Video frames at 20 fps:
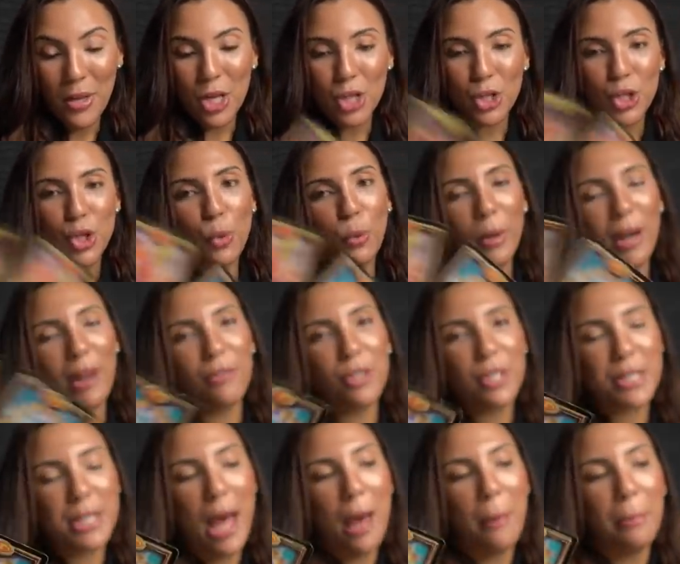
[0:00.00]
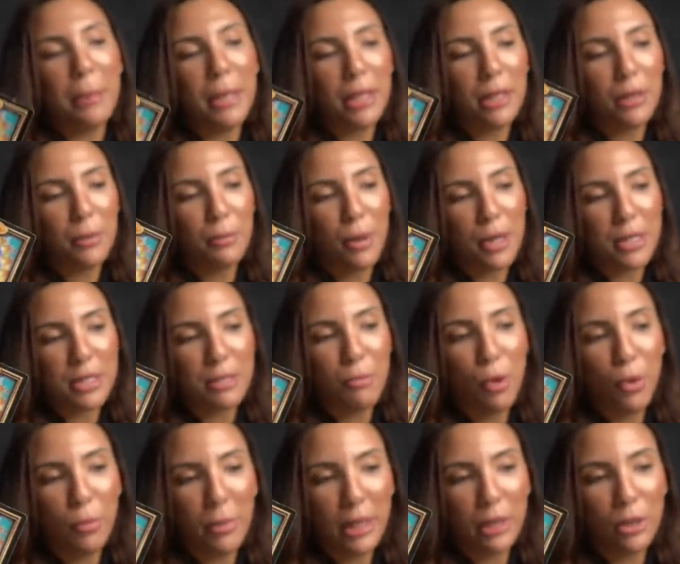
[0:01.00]
So whatever is happening in the present
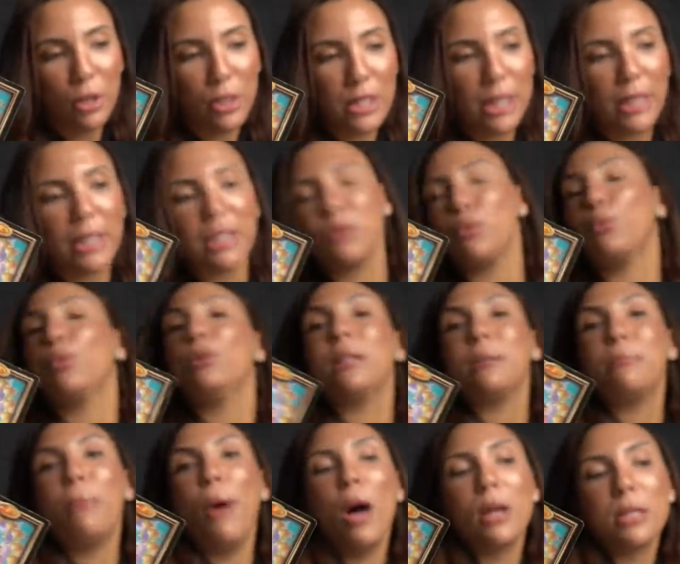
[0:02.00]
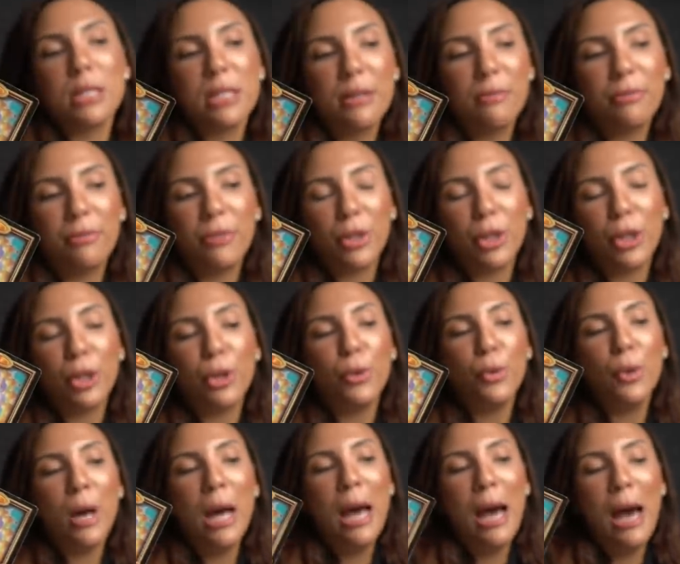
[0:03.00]
moment, it looks like it's really positive for
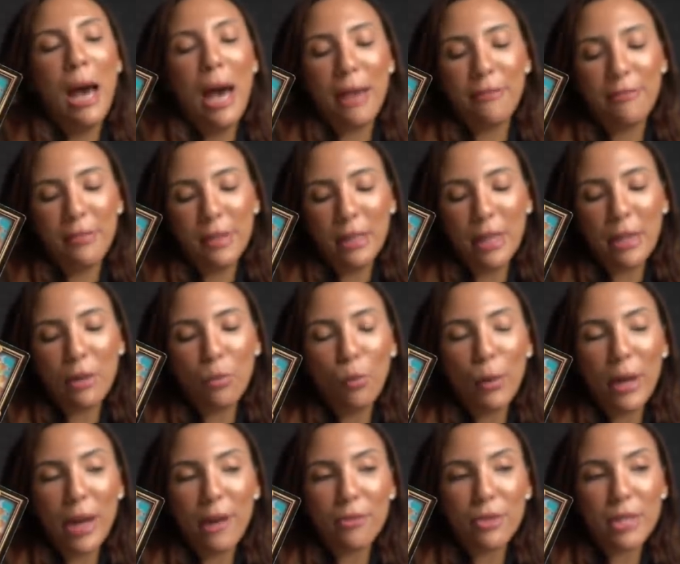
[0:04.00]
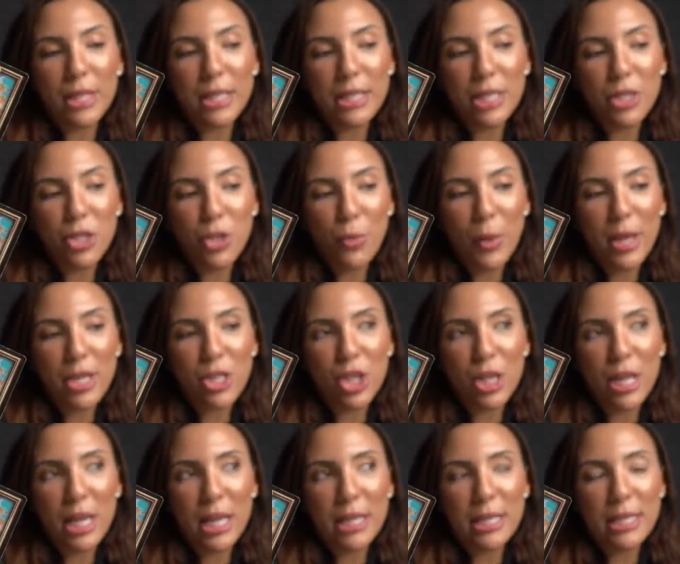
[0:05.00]
you. I feel like whatever the
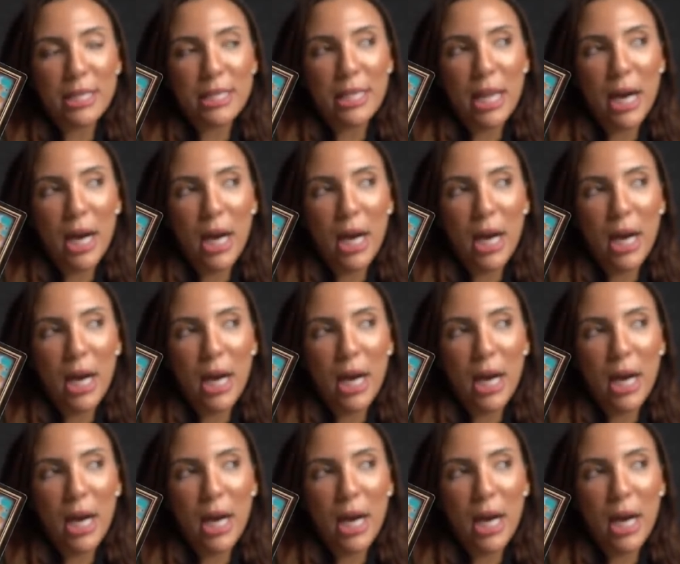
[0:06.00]
situation is,